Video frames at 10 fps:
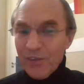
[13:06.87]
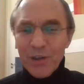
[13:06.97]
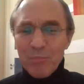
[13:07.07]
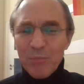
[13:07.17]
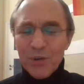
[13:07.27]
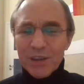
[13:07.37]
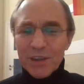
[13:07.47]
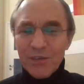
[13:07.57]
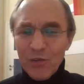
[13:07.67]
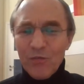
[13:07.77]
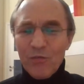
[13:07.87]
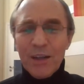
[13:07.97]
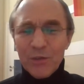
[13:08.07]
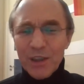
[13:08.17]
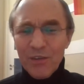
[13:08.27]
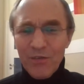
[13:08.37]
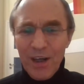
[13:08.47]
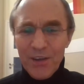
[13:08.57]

important for thinking.